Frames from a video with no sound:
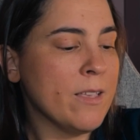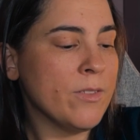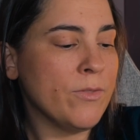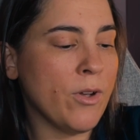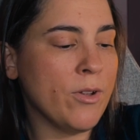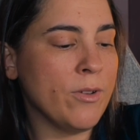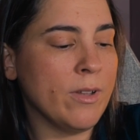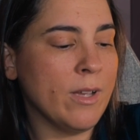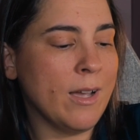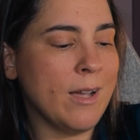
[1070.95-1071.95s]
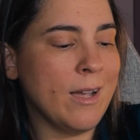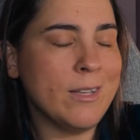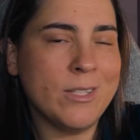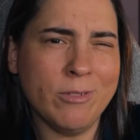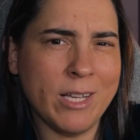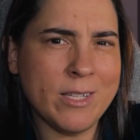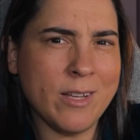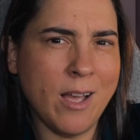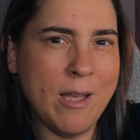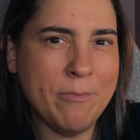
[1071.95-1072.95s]
So until next
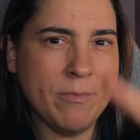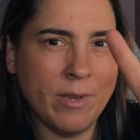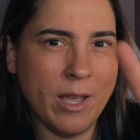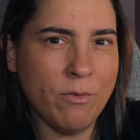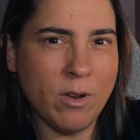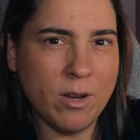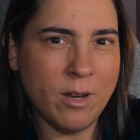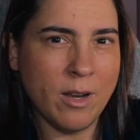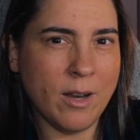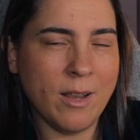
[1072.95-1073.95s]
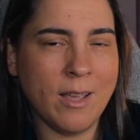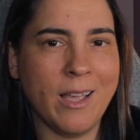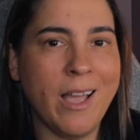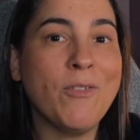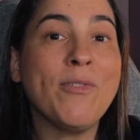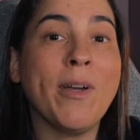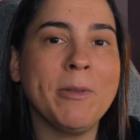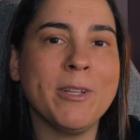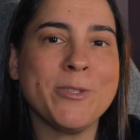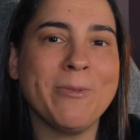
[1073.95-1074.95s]
time, everyone, have a
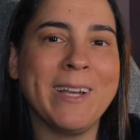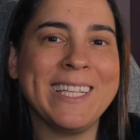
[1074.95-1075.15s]
fabulous week.